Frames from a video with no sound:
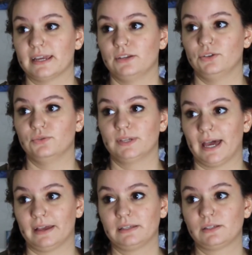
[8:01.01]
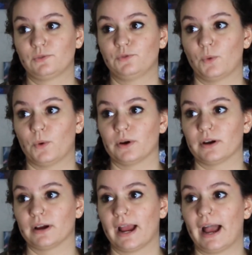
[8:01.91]
and you test
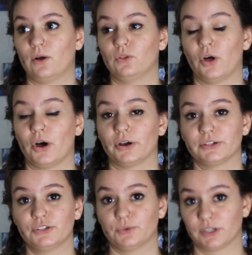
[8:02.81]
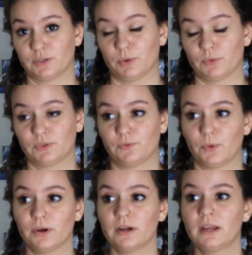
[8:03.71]
for how long to expose
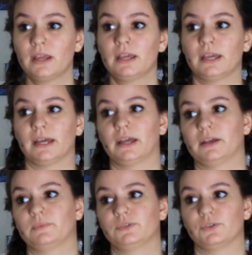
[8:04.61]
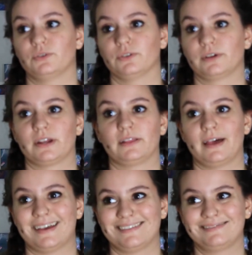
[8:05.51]
for. So you're going to
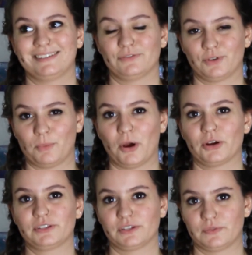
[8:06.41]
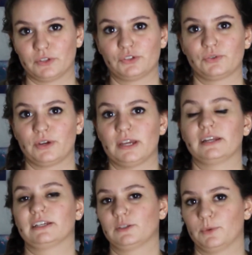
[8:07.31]
let different parts of the screen
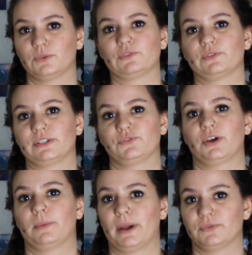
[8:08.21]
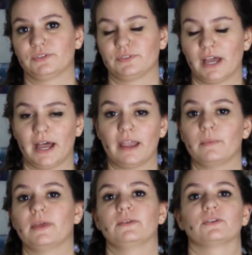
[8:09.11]
expose for different amounts of time,
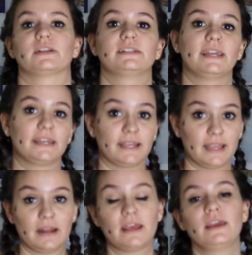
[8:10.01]
and then you're going to take it in,